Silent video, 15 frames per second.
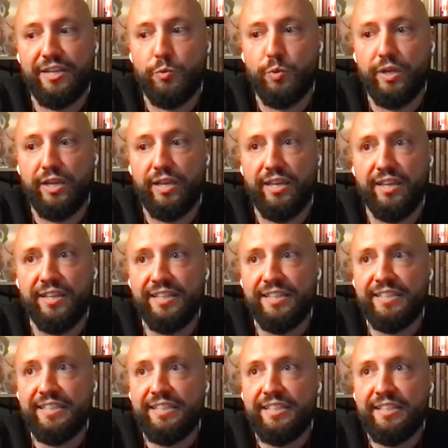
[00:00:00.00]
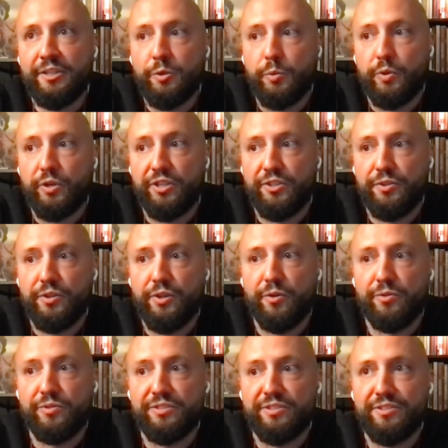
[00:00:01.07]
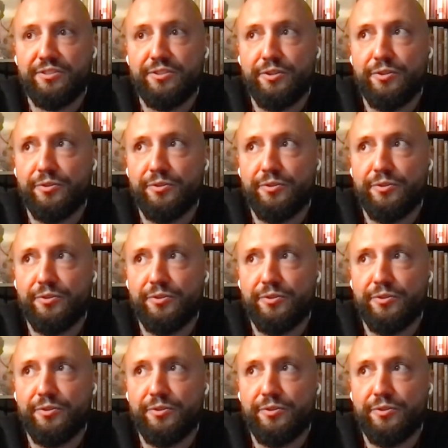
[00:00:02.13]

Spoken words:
a way where you don't